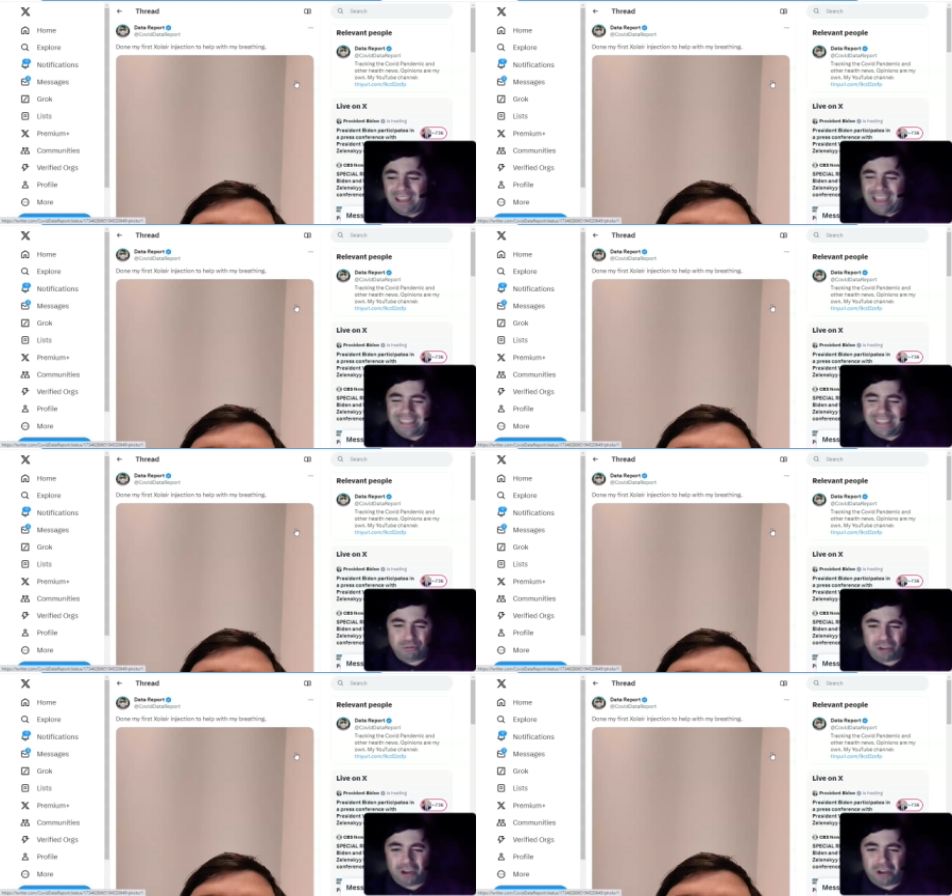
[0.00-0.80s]
I think it
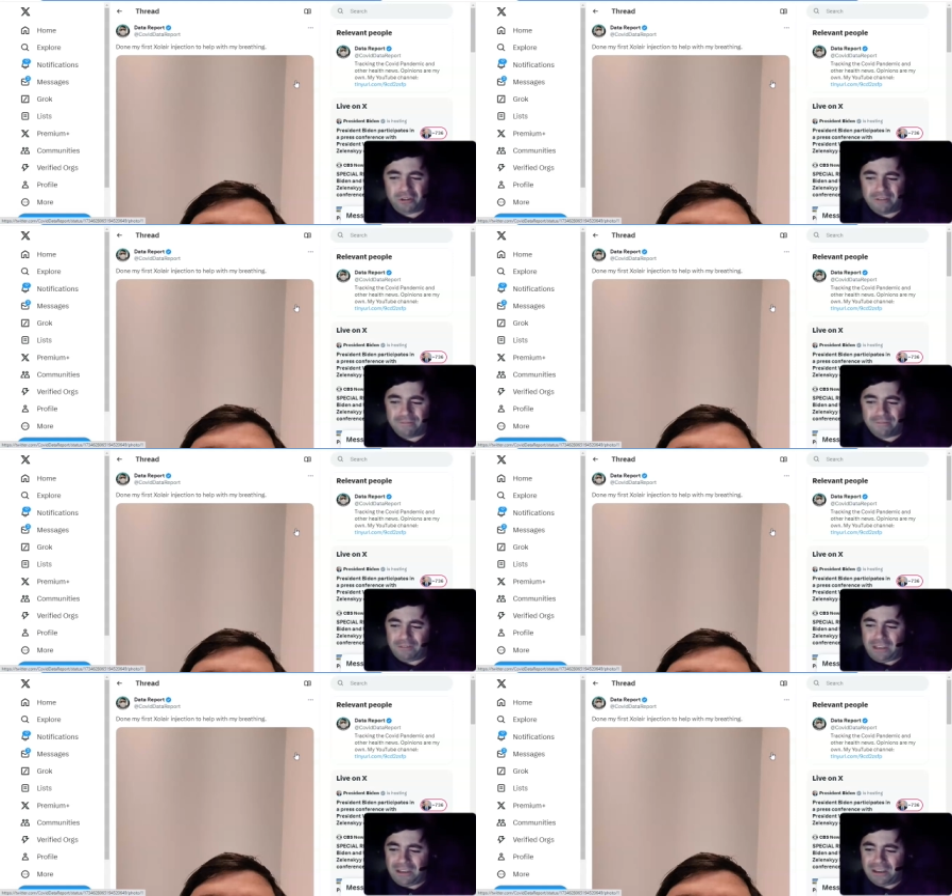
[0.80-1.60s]
was
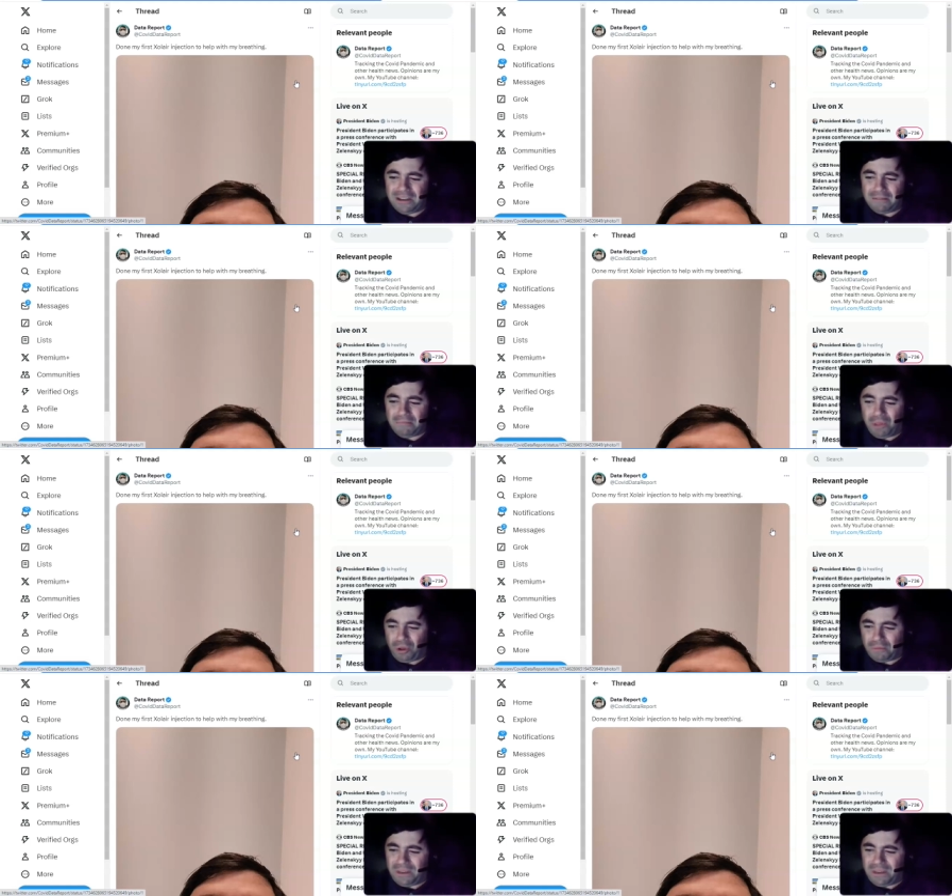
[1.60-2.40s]
150
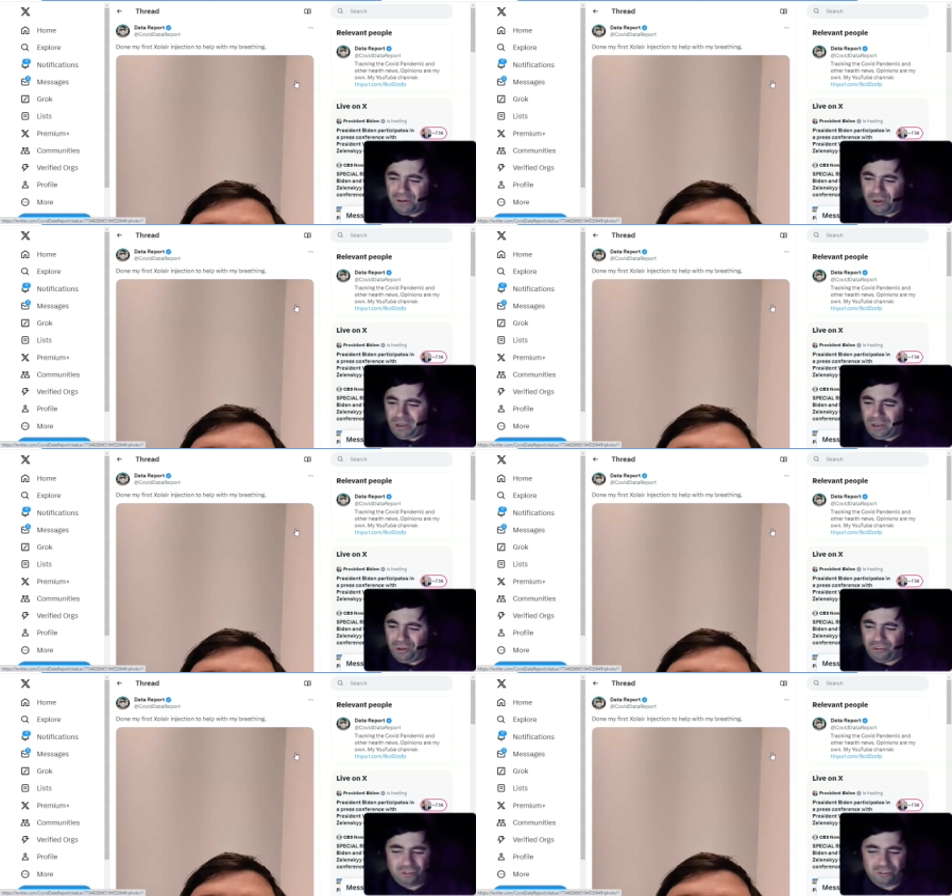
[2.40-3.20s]
milliliters